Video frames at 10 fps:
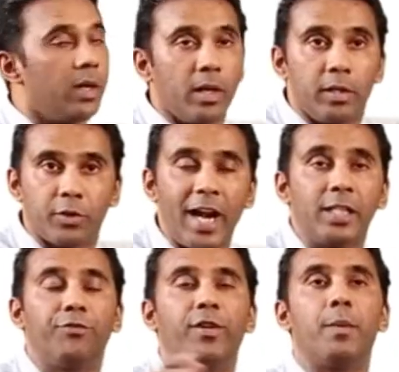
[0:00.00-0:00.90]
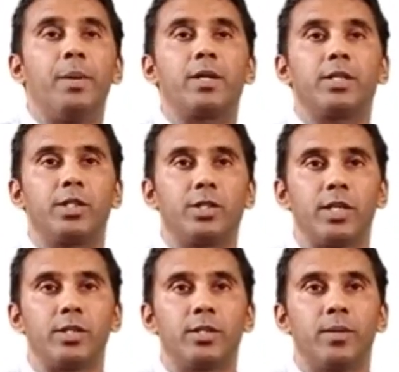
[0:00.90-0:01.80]
transferable
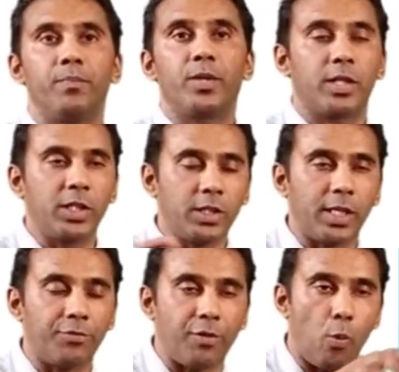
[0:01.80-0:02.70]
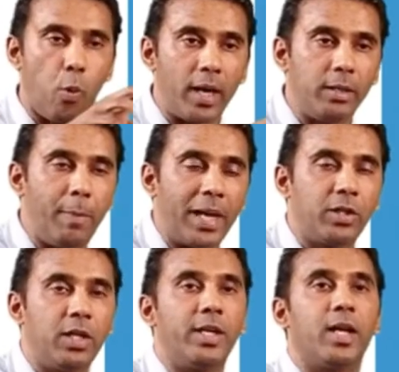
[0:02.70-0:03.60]
resistance. The resistance from one
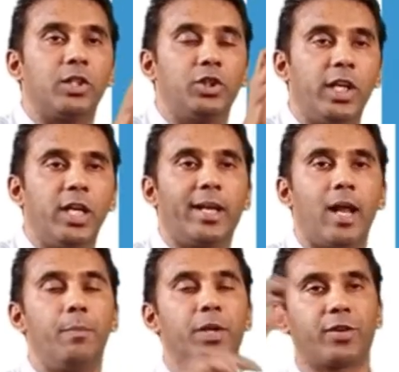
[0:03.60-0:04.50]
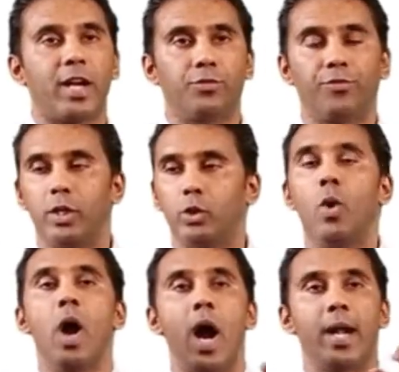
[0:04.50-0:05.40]
bacteria, the gene can be transferred to
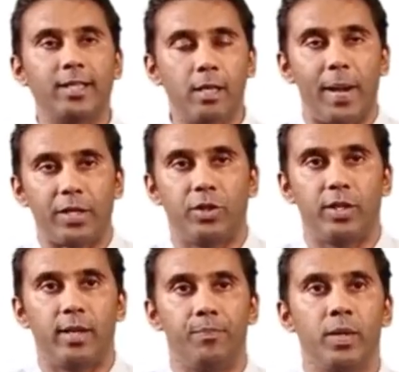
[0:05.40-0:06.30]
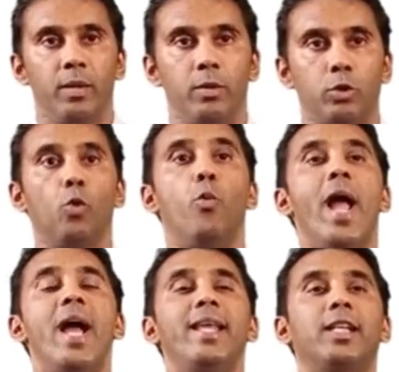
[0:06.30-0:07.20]
another bacterium through
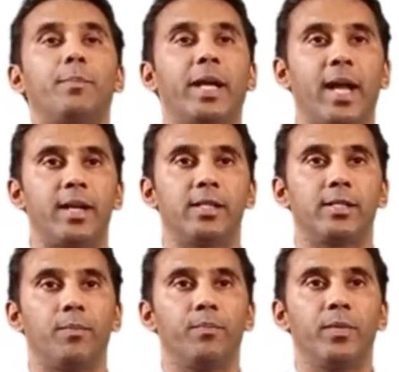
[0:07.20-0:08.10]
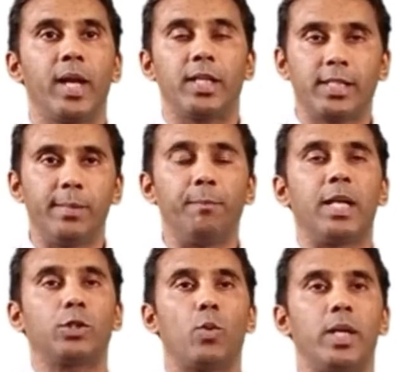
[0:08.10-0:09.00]
various mechanisms. And the
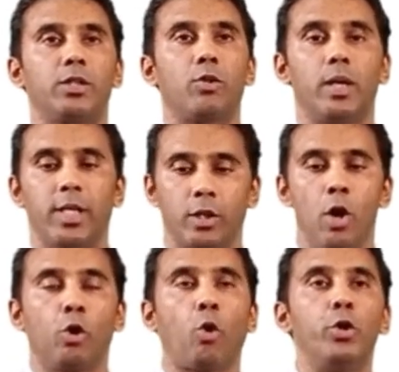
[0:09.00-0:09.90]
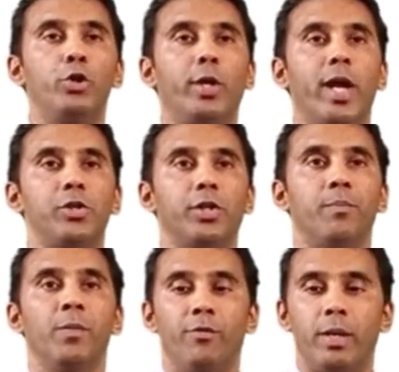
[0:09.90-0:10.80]
simplest one is called as conjugation.
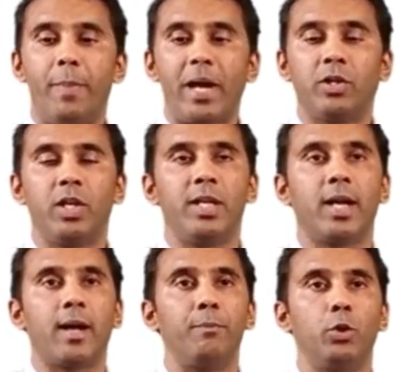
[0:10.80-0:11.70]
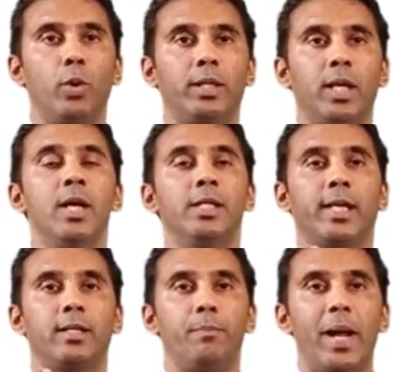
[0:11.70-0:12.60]
When bacteria come together,
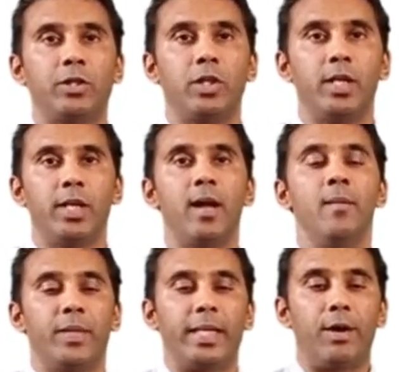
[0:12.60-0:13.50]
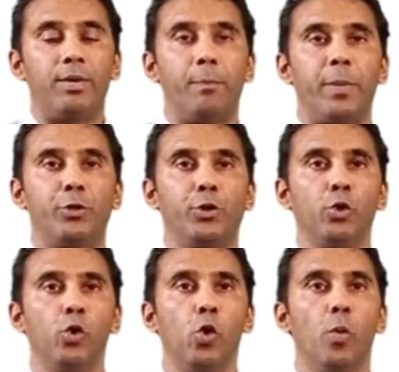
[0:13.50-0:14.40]
certain bacteria, they develop a
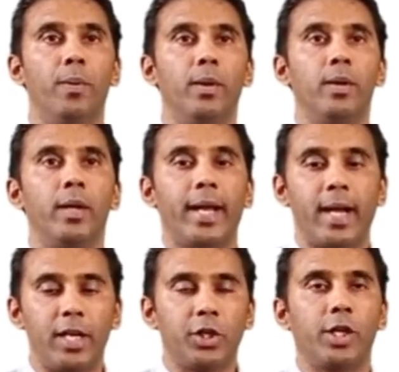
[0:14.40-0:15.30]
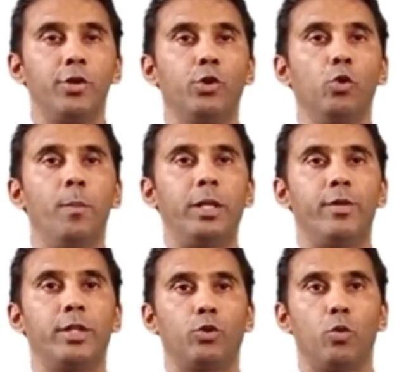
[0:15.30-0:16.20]
tube, a connection tube between
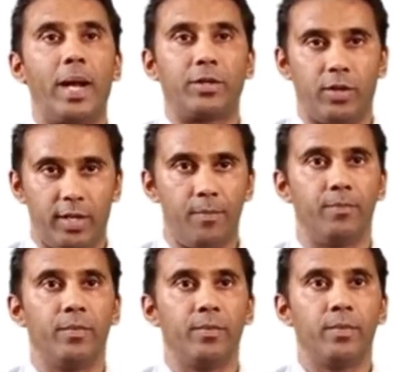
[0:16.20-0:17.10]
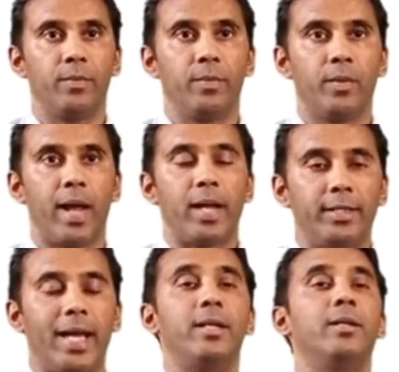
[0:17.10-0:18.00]
the two bacteria. And
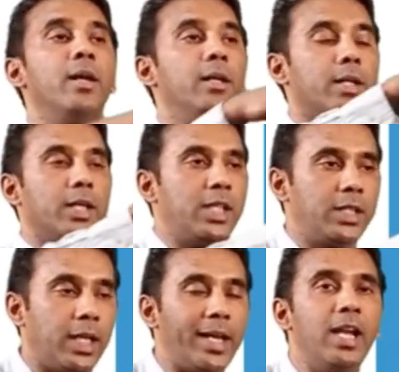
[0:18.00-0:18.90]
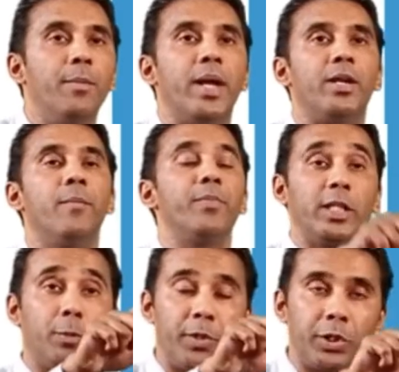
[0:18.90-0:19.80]
then the resistant element,
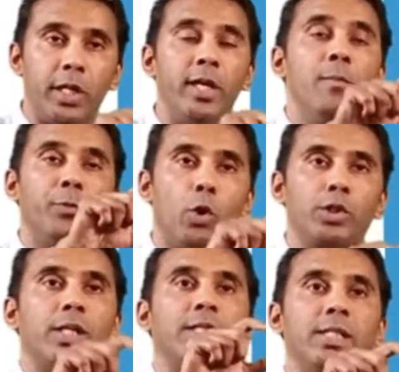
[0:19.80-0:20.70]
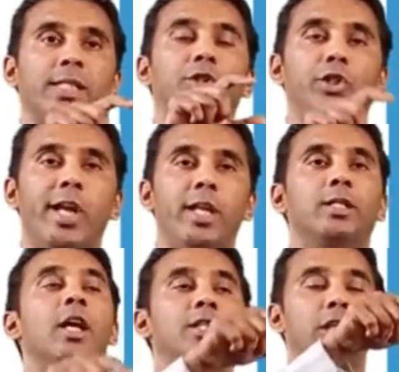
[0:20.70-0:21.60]
especially those resistant genes
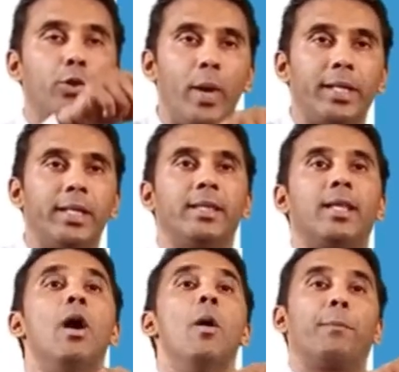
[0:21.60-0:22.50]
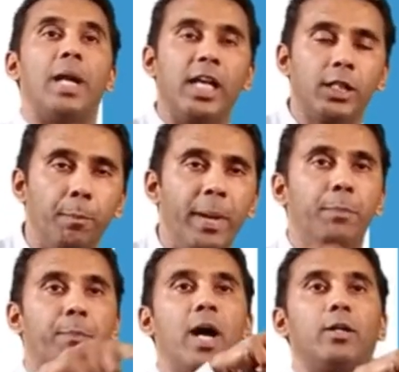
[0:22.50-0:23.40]
situated in the plasmid
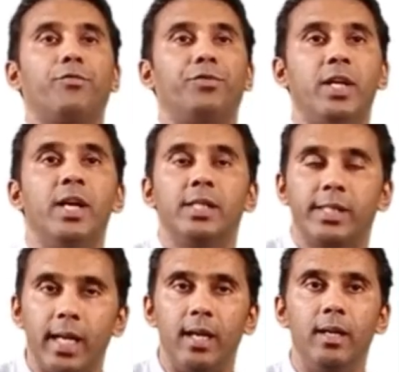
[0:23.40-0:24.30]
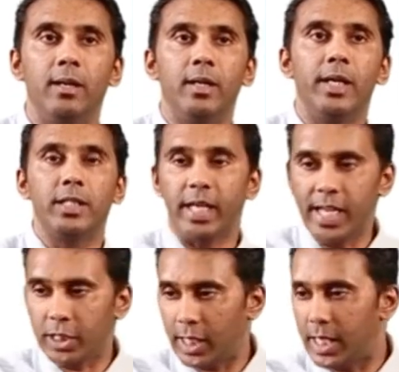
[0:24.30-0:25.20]
part of the cell, is
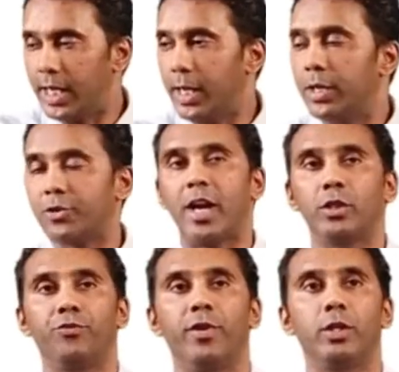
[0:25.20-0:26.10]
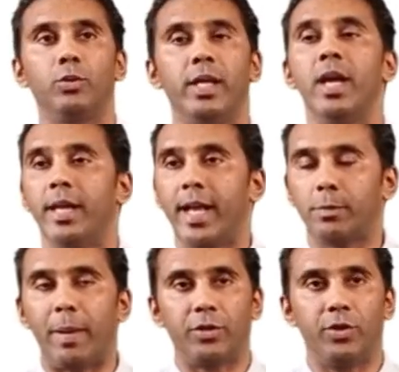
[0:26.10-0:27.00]
easily transferred to the next
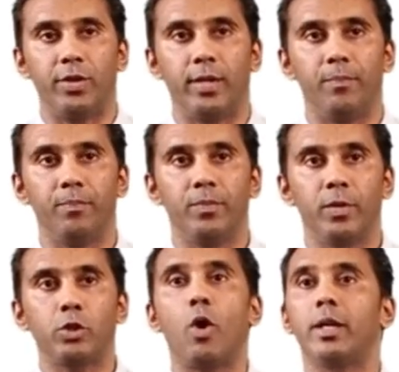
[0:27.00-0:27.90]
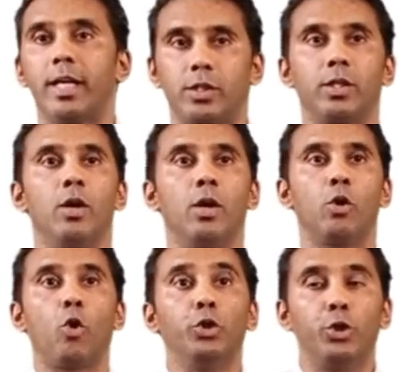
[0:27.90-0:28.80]
bacterium. It's called as
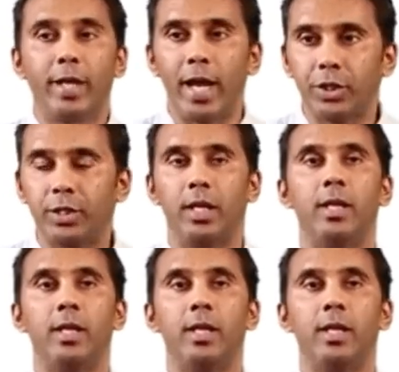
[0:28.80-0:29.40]
conjugation,